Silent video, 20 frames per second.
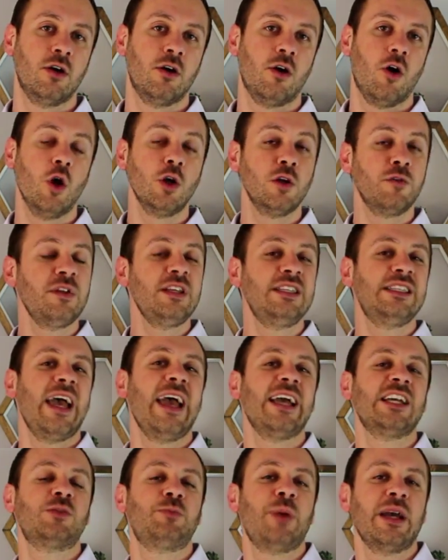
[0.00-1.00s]
all of these
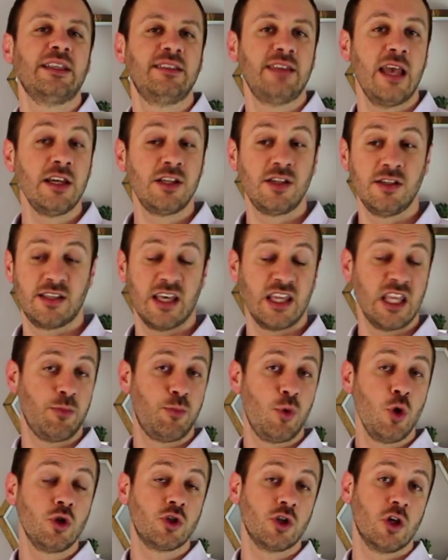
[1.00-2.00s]
expectations that they
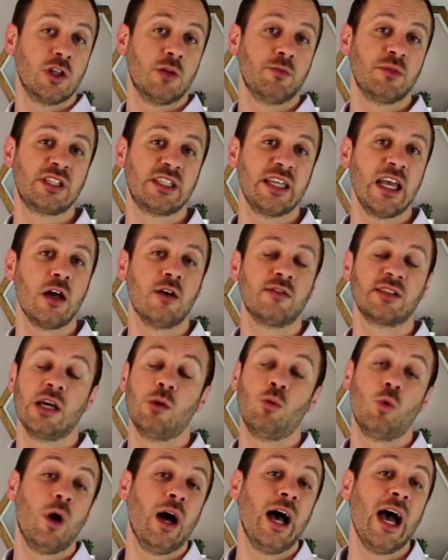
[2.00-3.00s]
put on themselves.
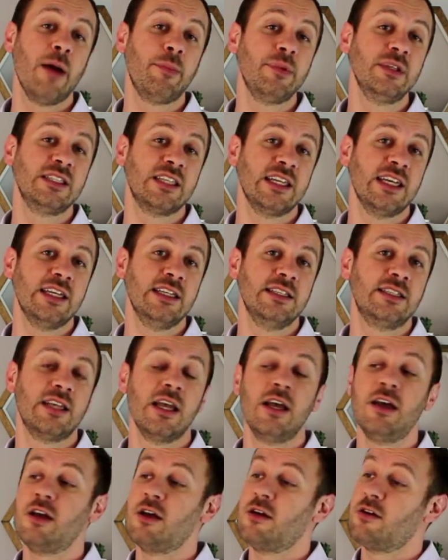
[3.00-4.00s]
And what happens
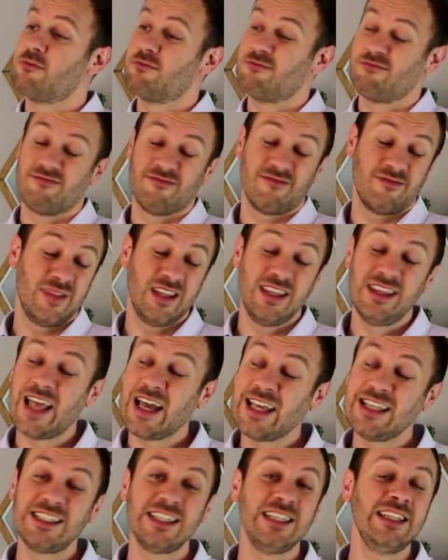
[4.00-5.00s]
is
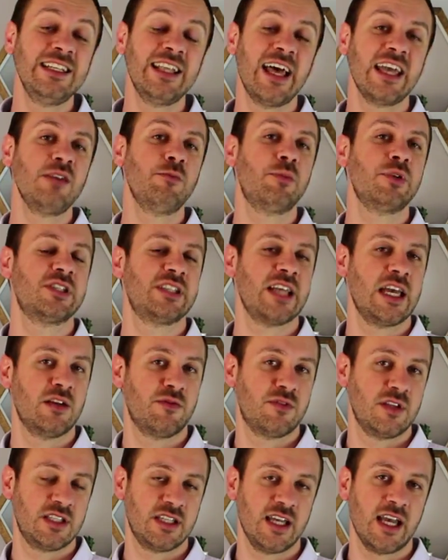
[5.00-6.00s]
99%
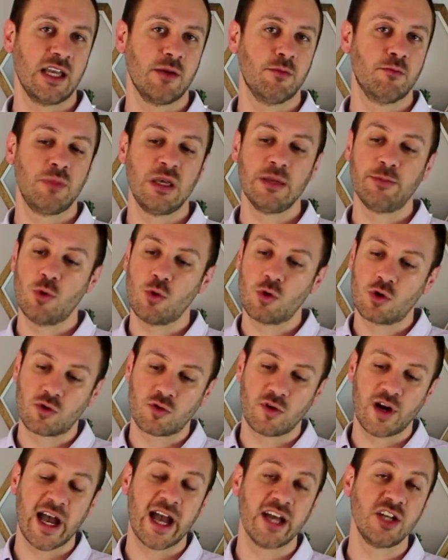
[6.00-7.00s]
of the time, people
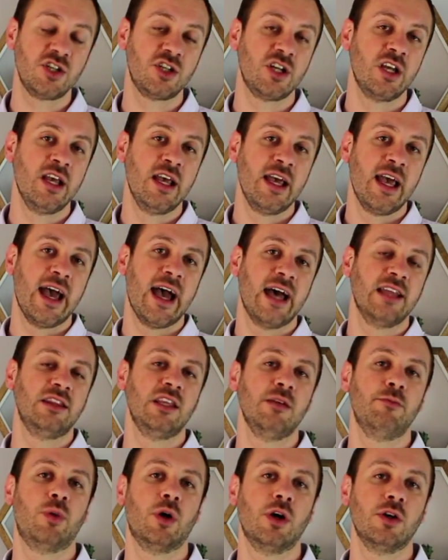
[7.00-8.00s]
crash and
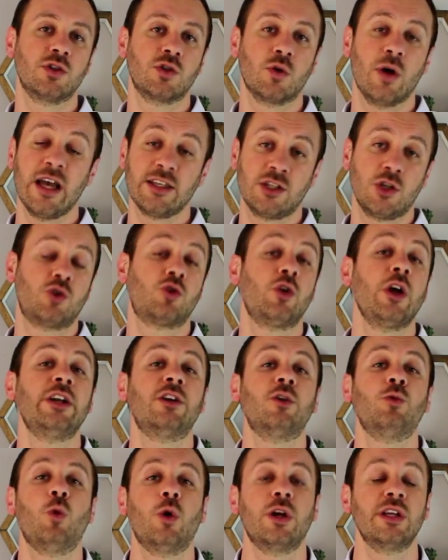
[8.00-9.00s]
they burn. So as a
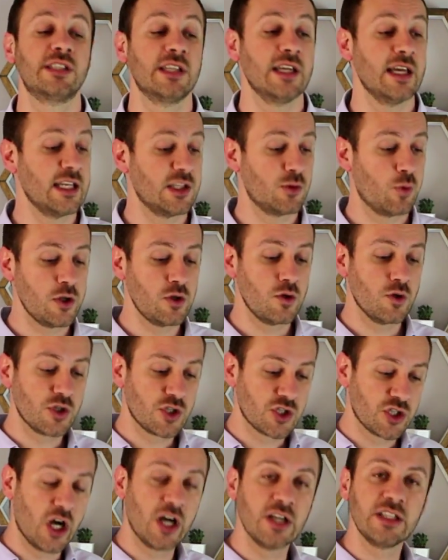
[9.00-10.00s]
trader, what is it? It's when you
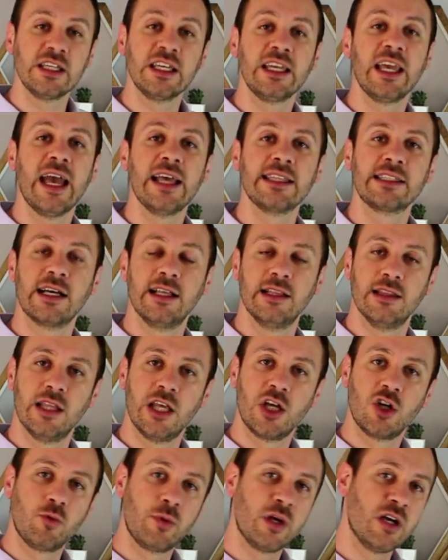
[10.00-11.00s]
start to get a
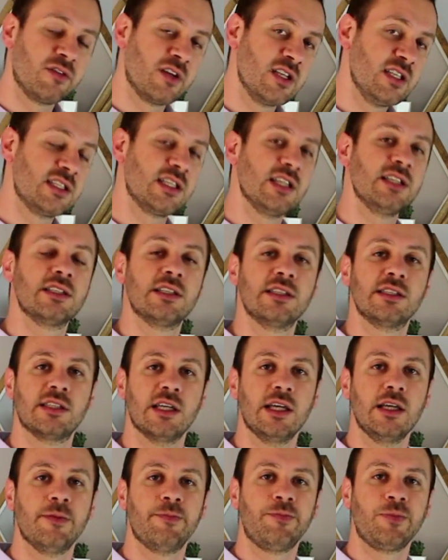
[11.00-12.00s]
little bit of
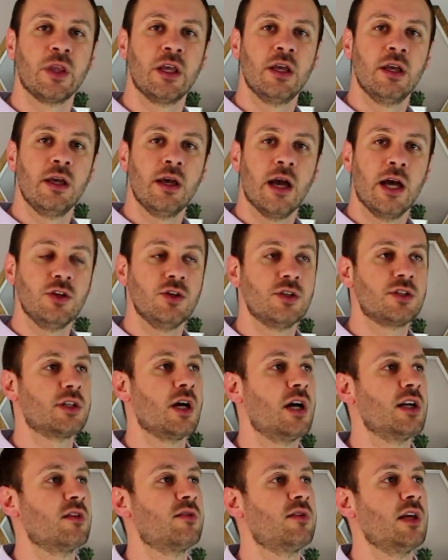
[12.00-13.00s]
consistency and you
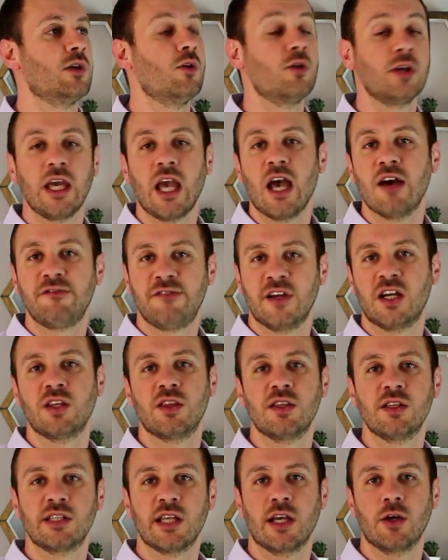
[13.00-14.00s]
start to think, okay, I figured
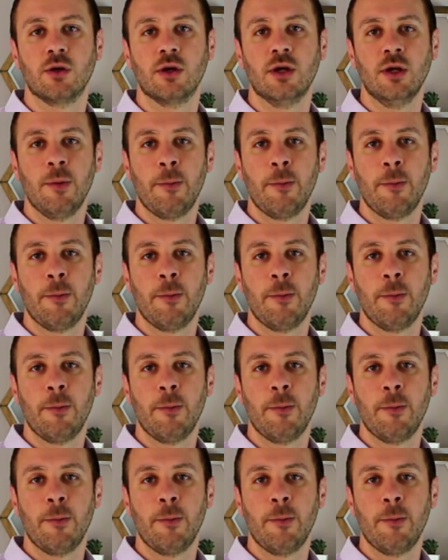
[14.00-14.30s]
this out.